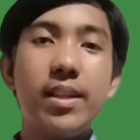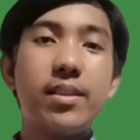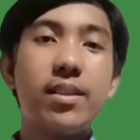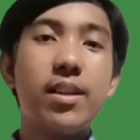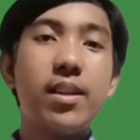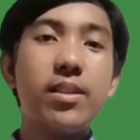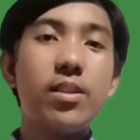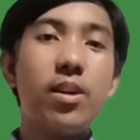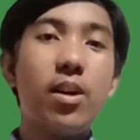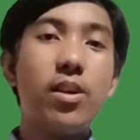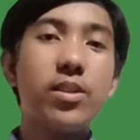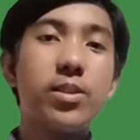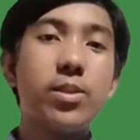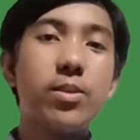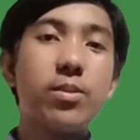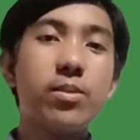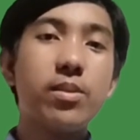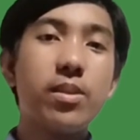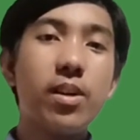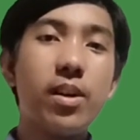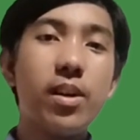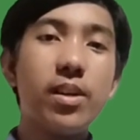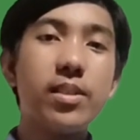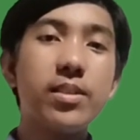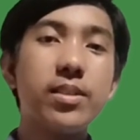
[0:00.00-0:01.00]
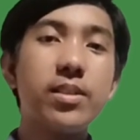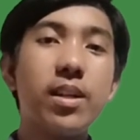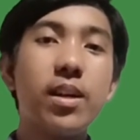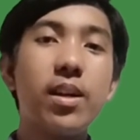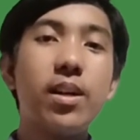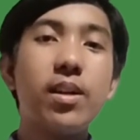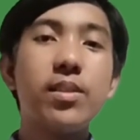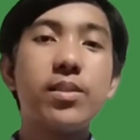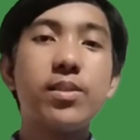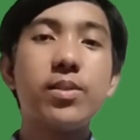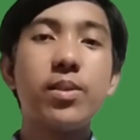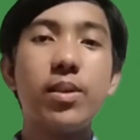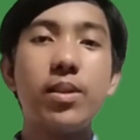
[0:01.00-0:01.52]
It can also cause
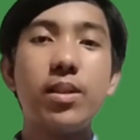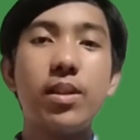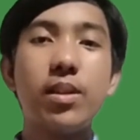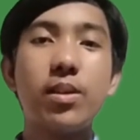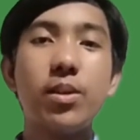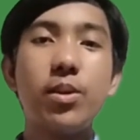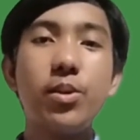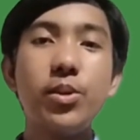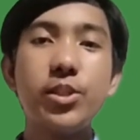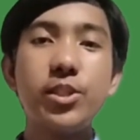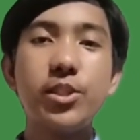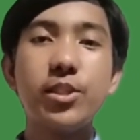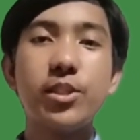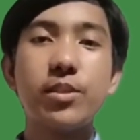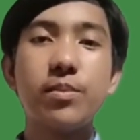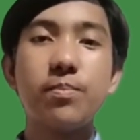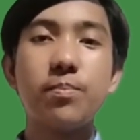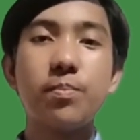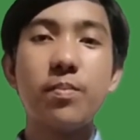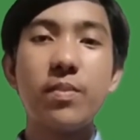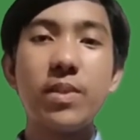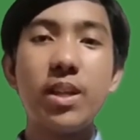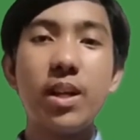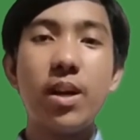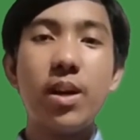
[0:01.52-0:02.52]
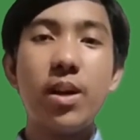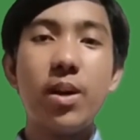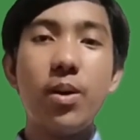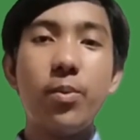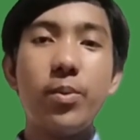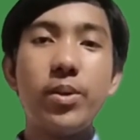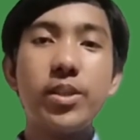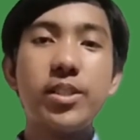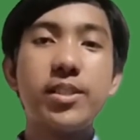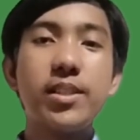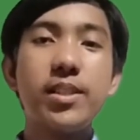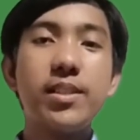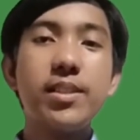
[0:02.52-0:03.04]
soil erosion,
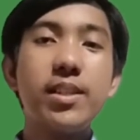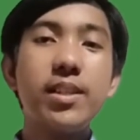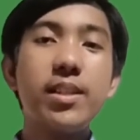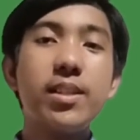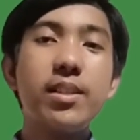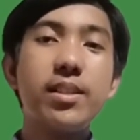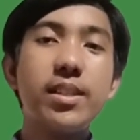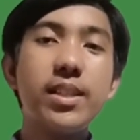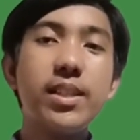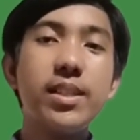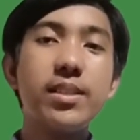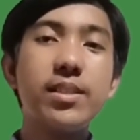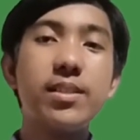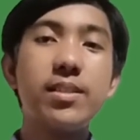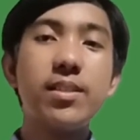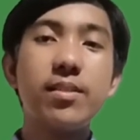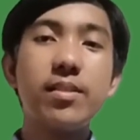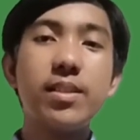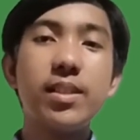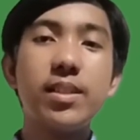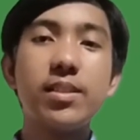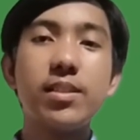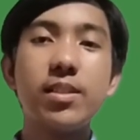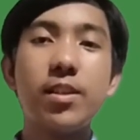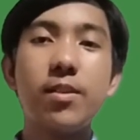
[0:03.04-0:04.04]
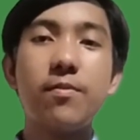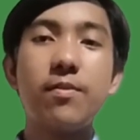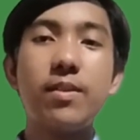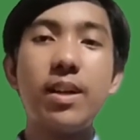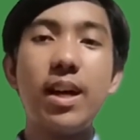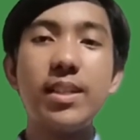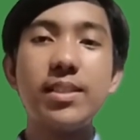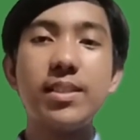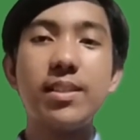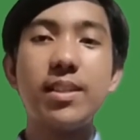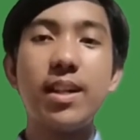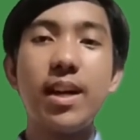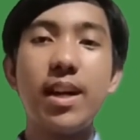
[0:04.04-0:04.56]
which can increase the risk of
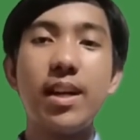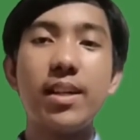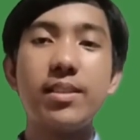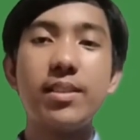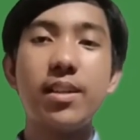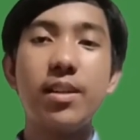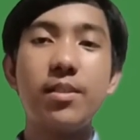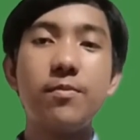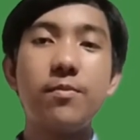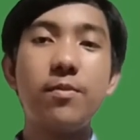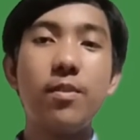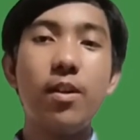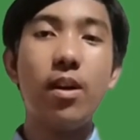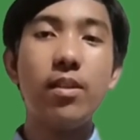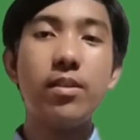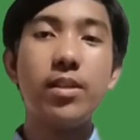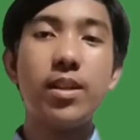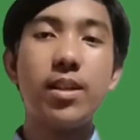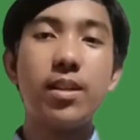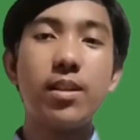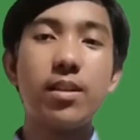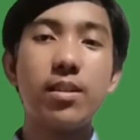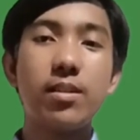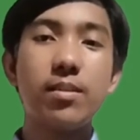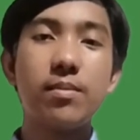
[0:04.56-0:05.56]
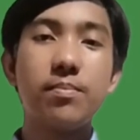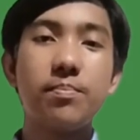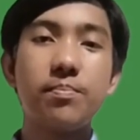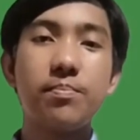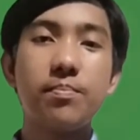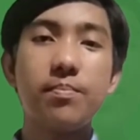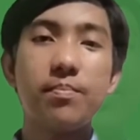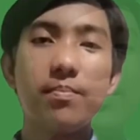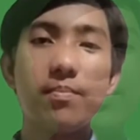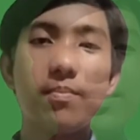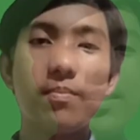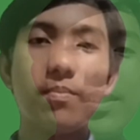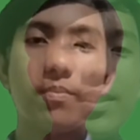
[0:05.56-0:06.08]
landslide and flooding.
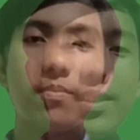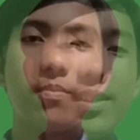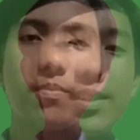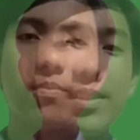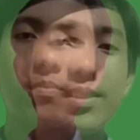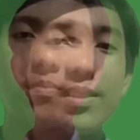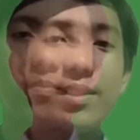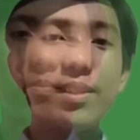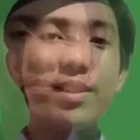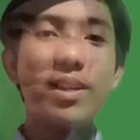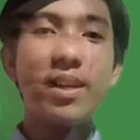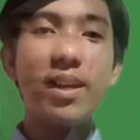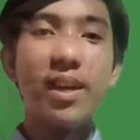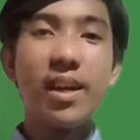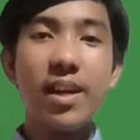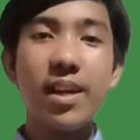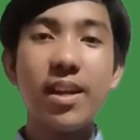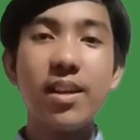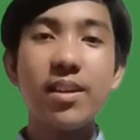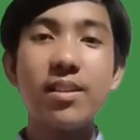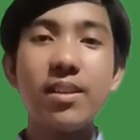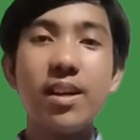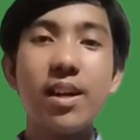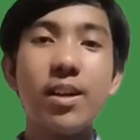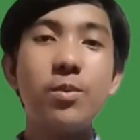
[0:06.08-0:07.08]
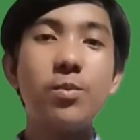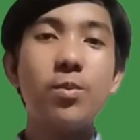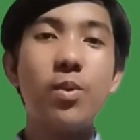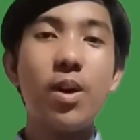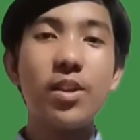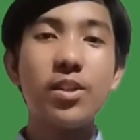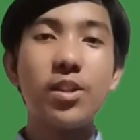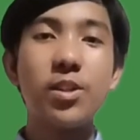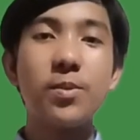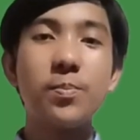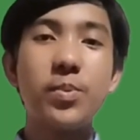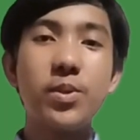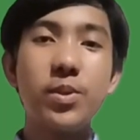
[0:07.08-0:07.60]
Next is air and
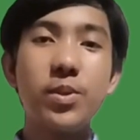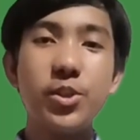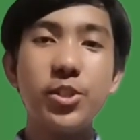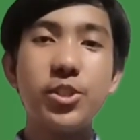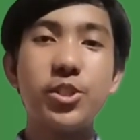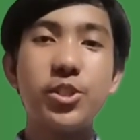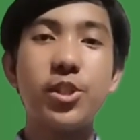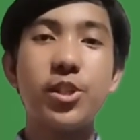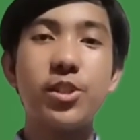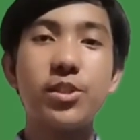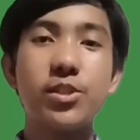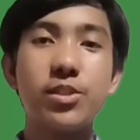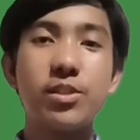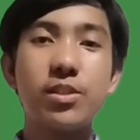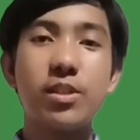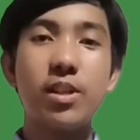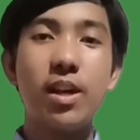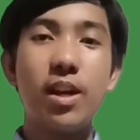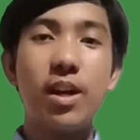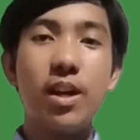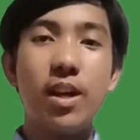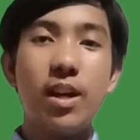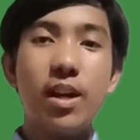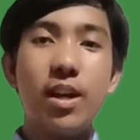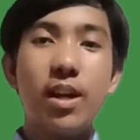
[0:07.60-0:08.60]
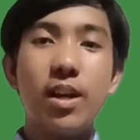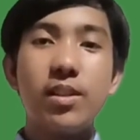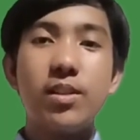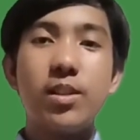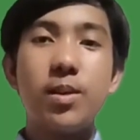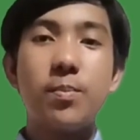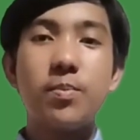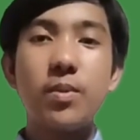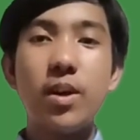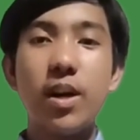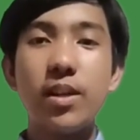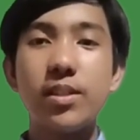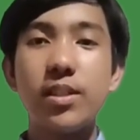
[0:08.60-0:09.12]
water pollution.
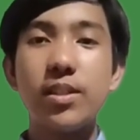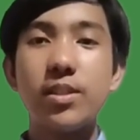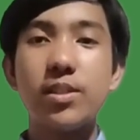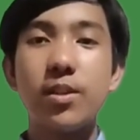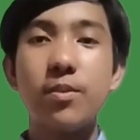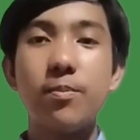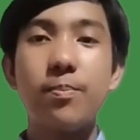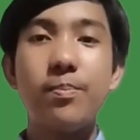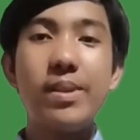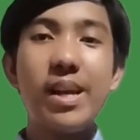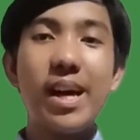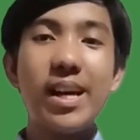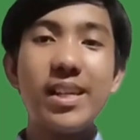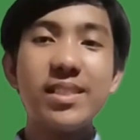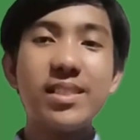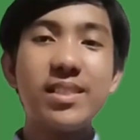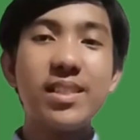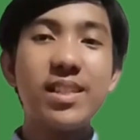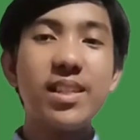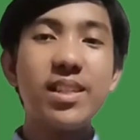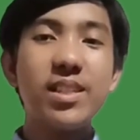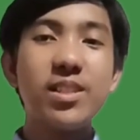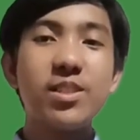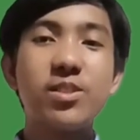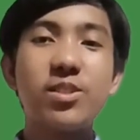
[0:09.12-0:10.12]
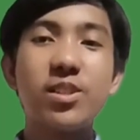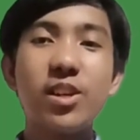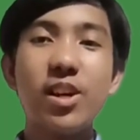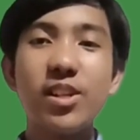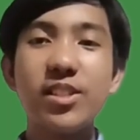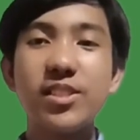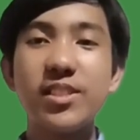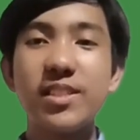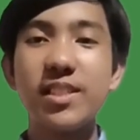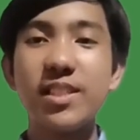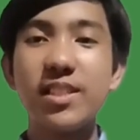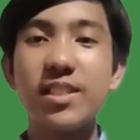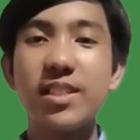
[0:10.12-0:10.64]
The process of blasting,
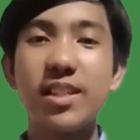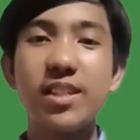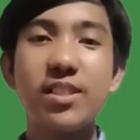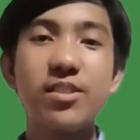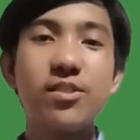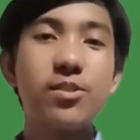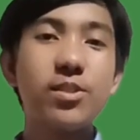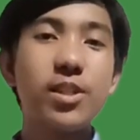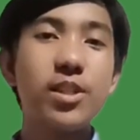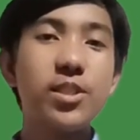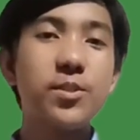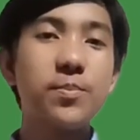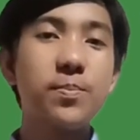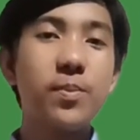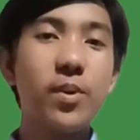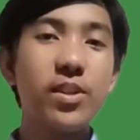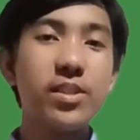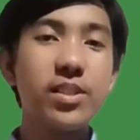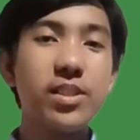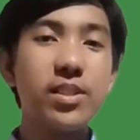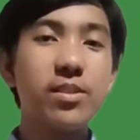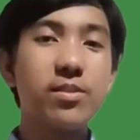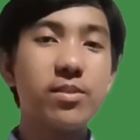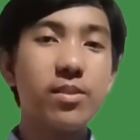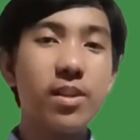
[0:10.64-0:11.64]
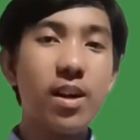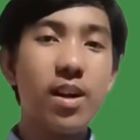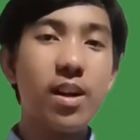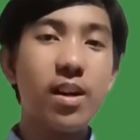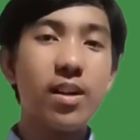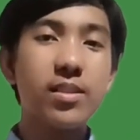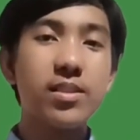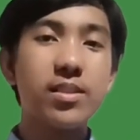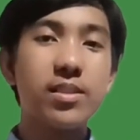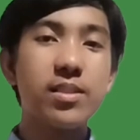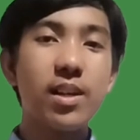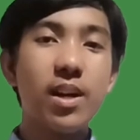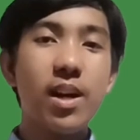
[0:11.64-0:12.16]
crushing, and transporting
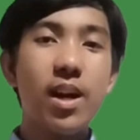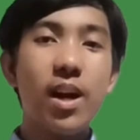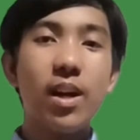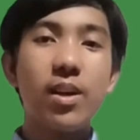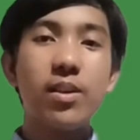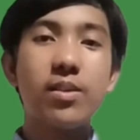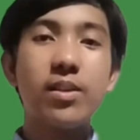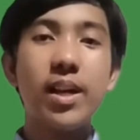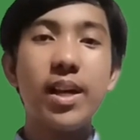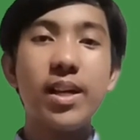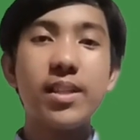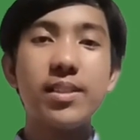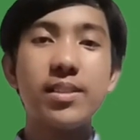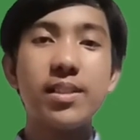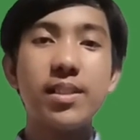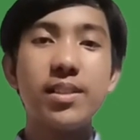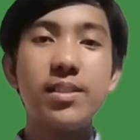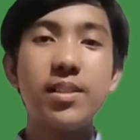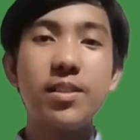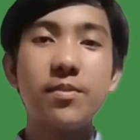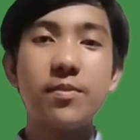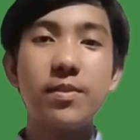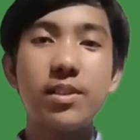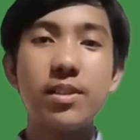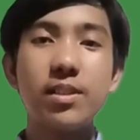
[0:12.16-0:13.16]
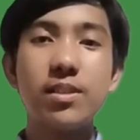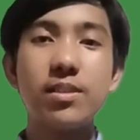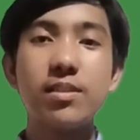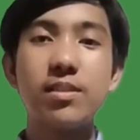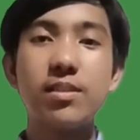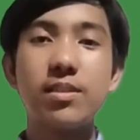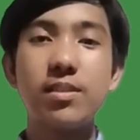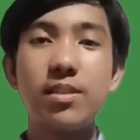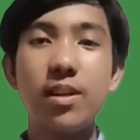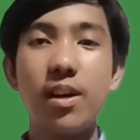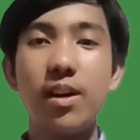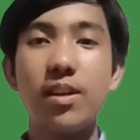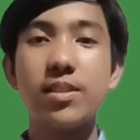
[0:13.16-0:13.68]
rocks creates
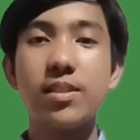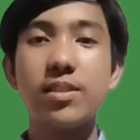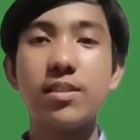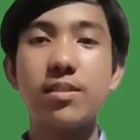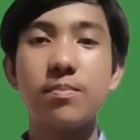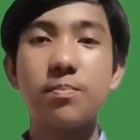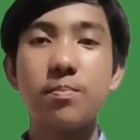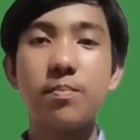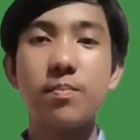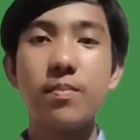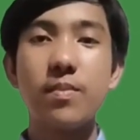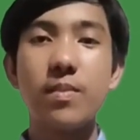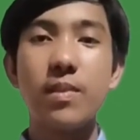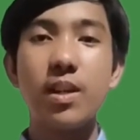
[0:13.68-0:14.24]
significant dust,